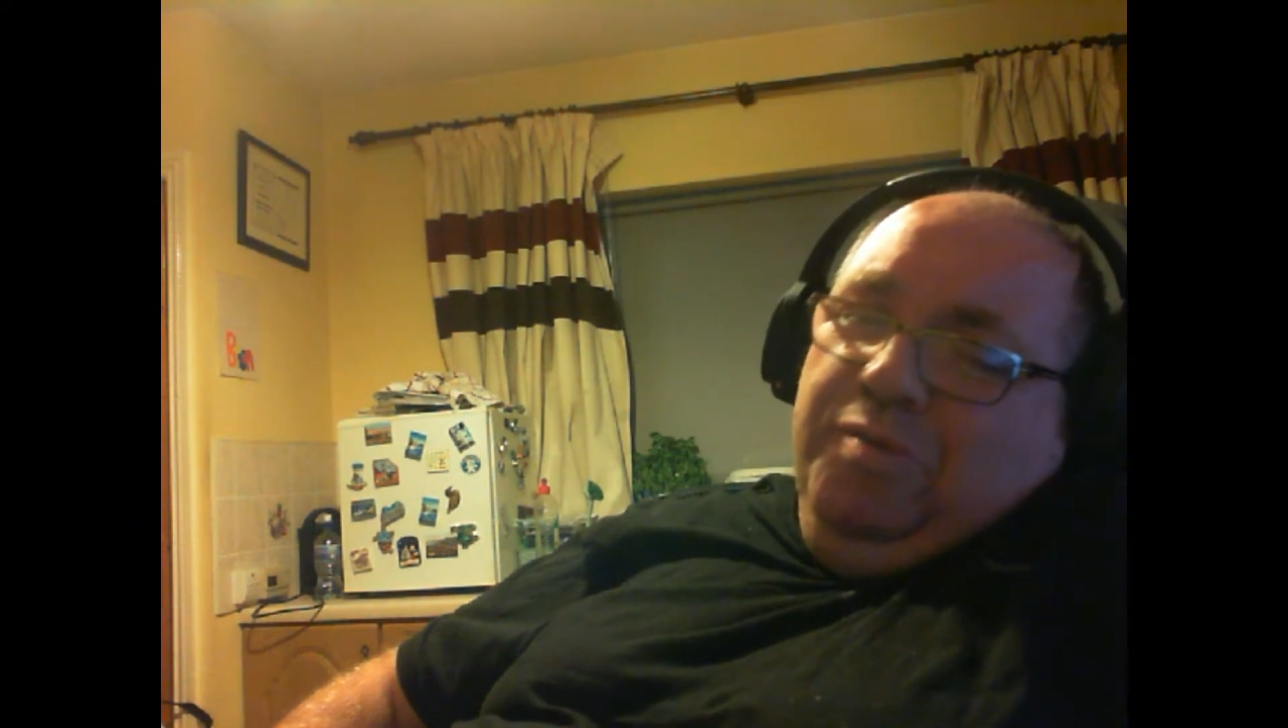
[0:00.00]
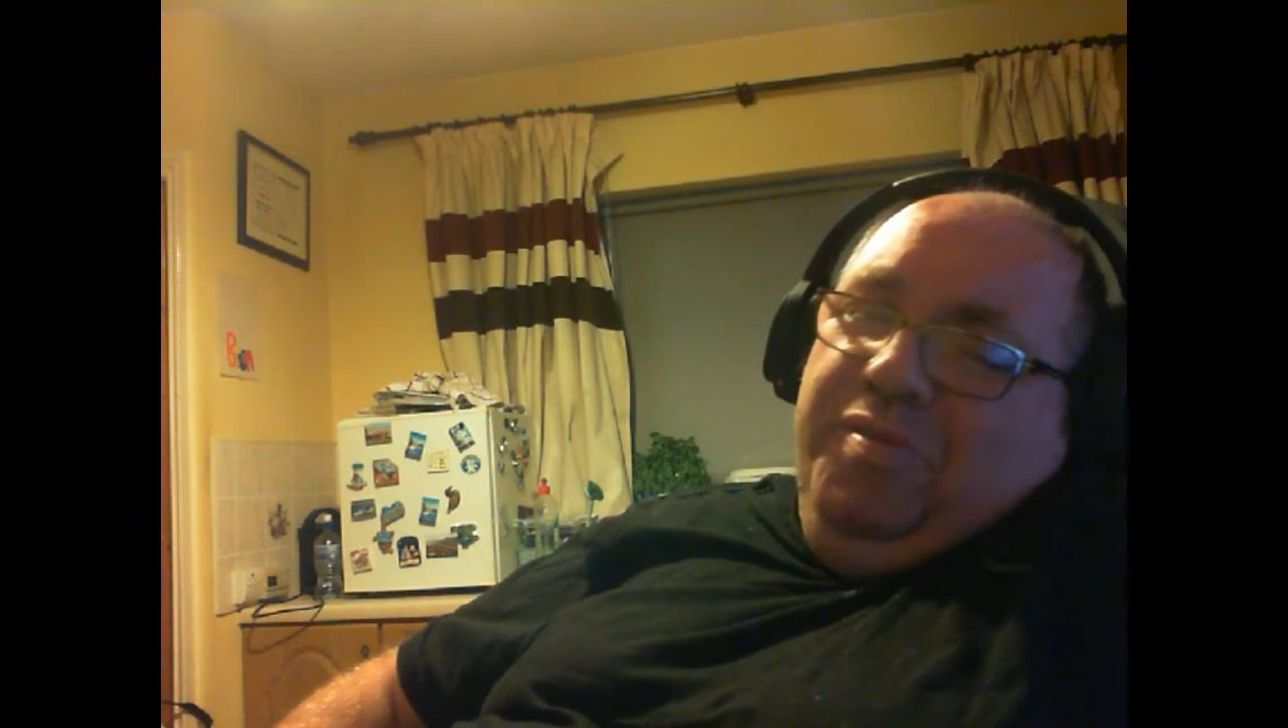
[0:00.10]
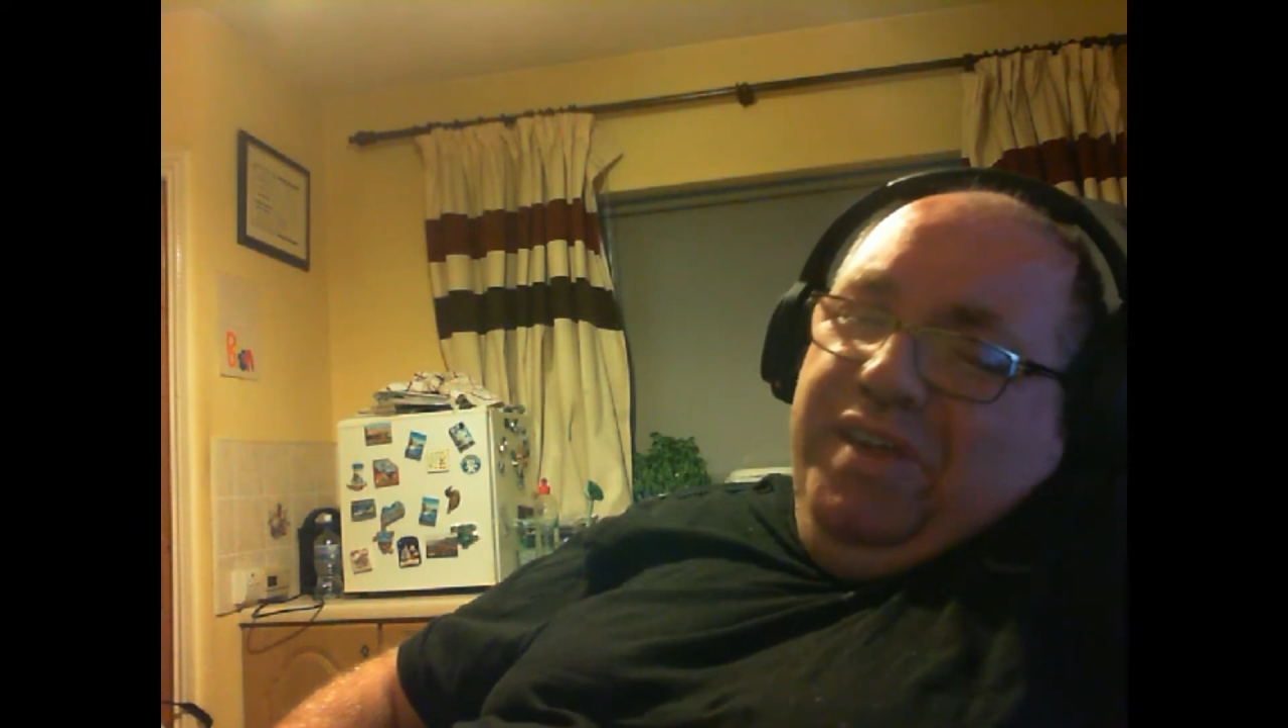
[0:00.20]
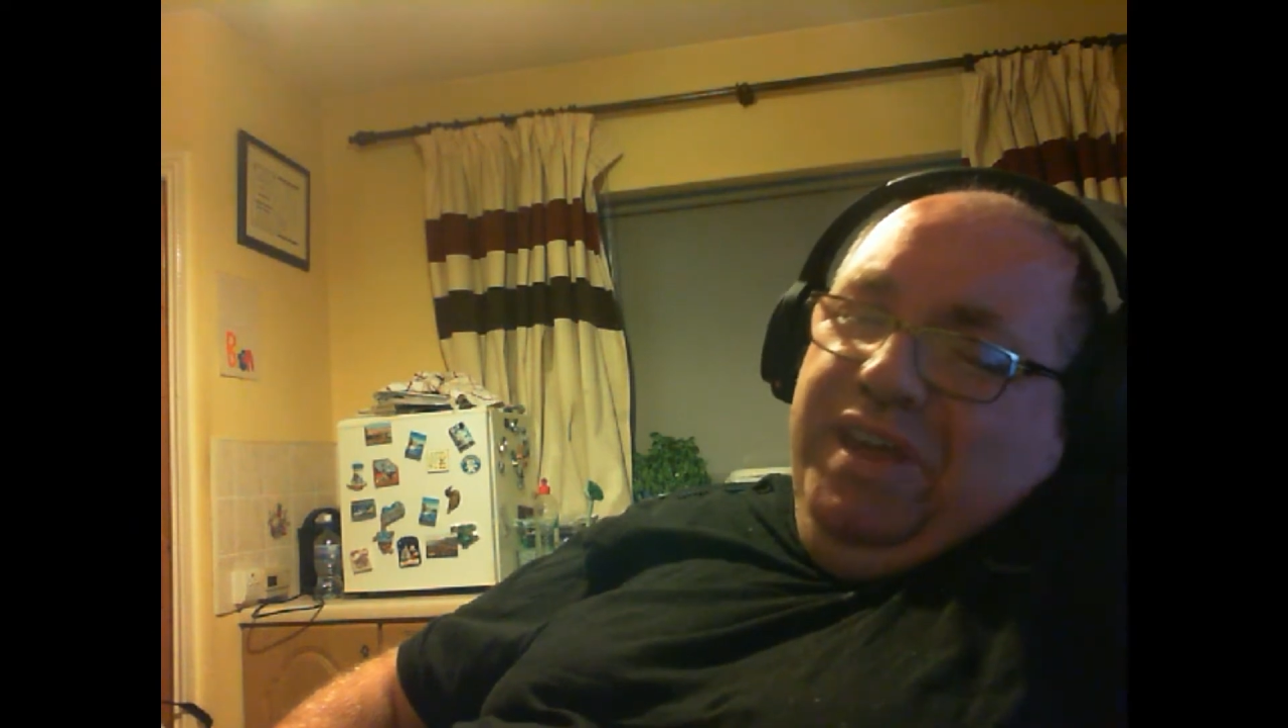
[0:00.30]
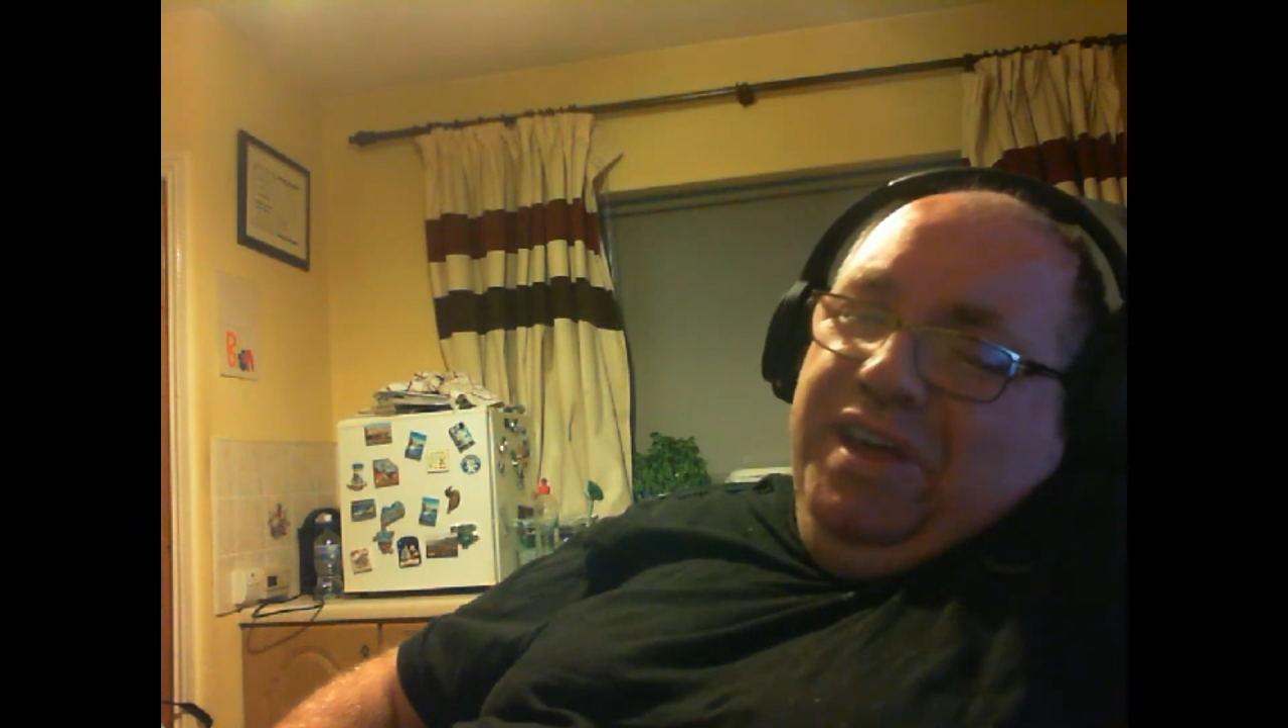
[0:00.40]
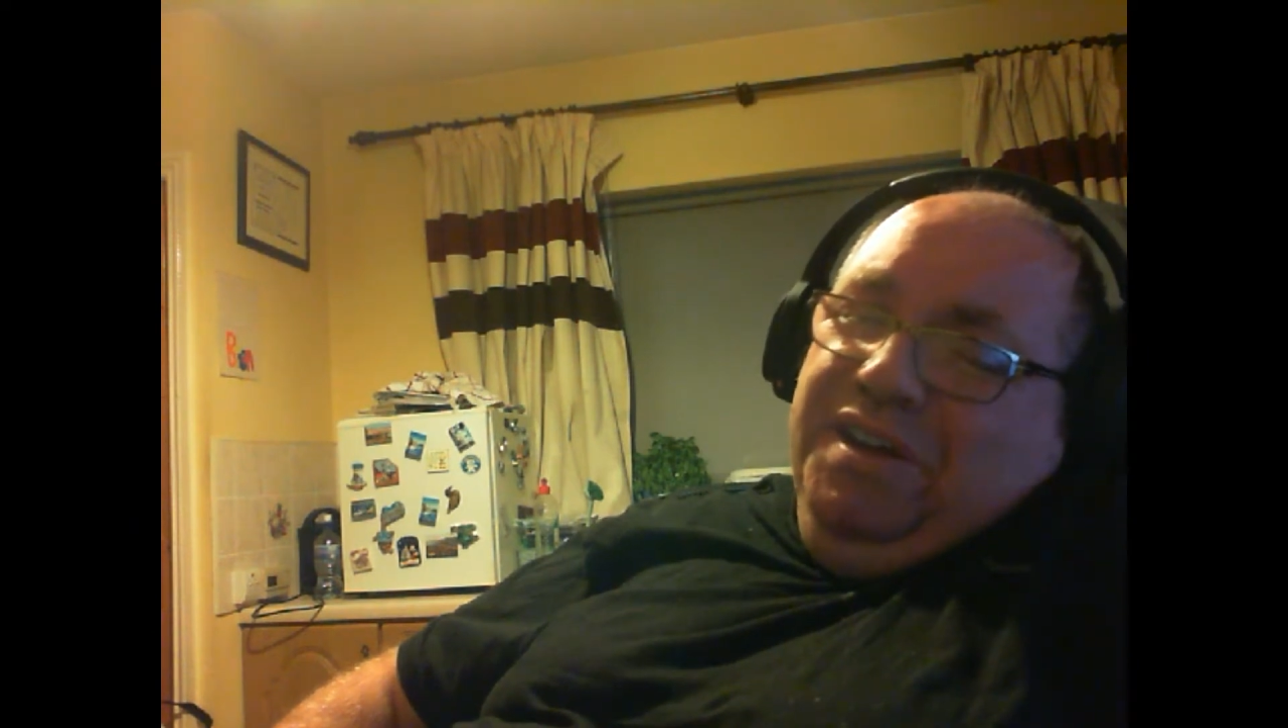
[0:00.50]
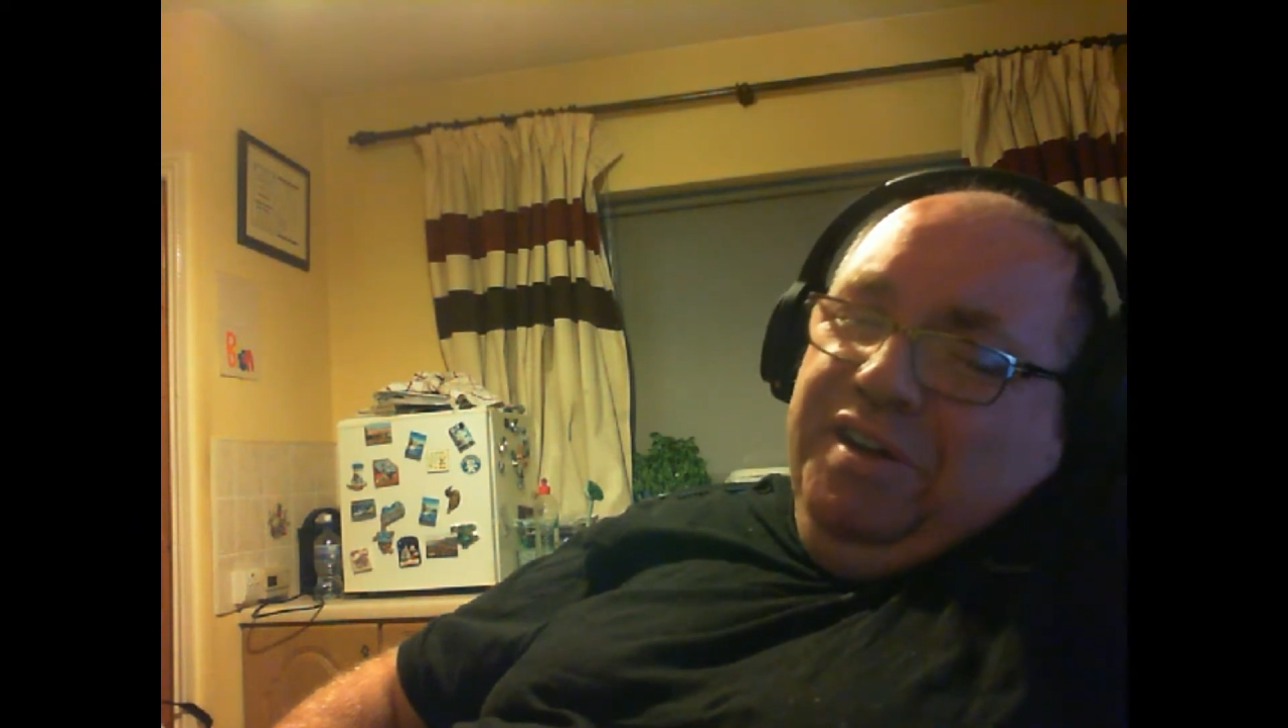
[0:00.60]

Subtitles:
to say